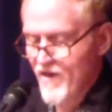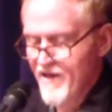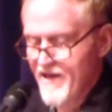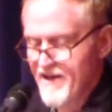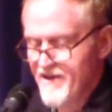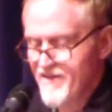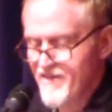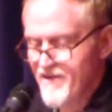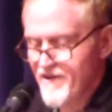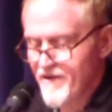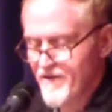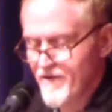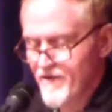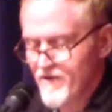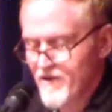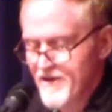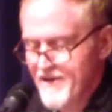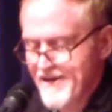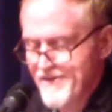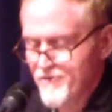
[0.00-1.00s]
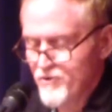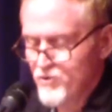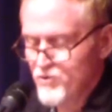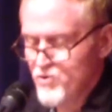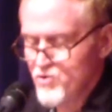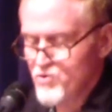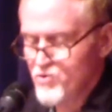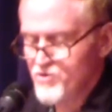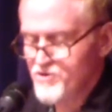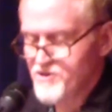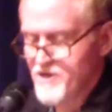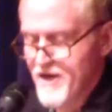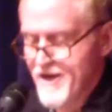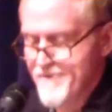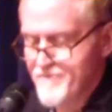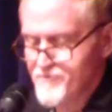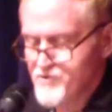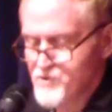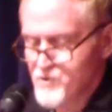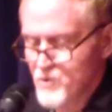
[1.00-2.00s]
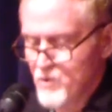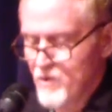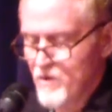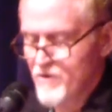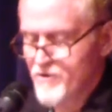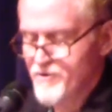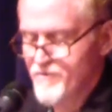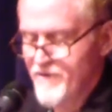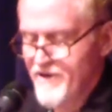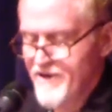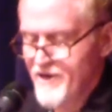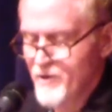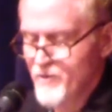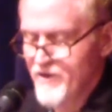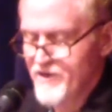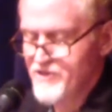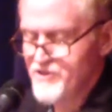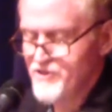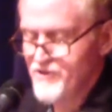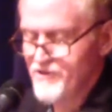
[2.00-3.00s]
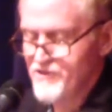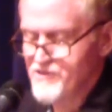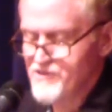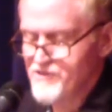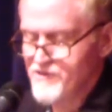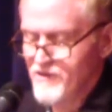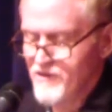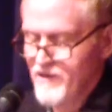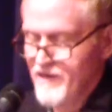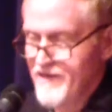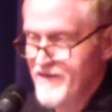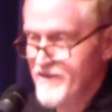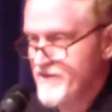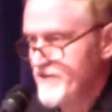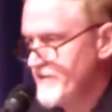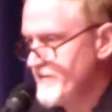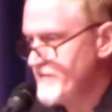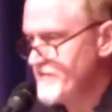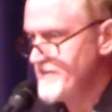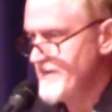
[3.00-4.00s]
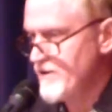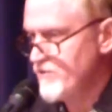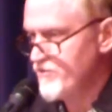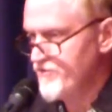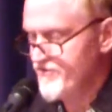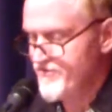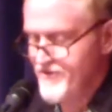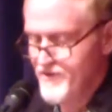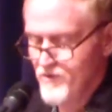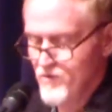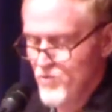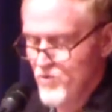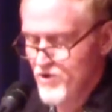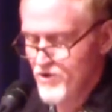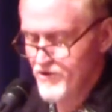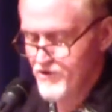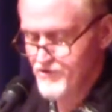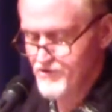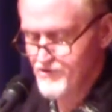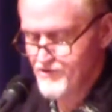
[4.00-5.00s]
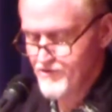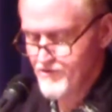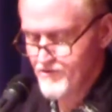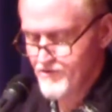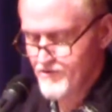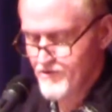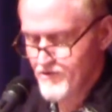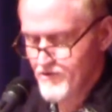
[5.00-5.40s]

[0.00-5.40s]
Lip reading: And there, at the local dime store, to my incredulous delight, his outfit was.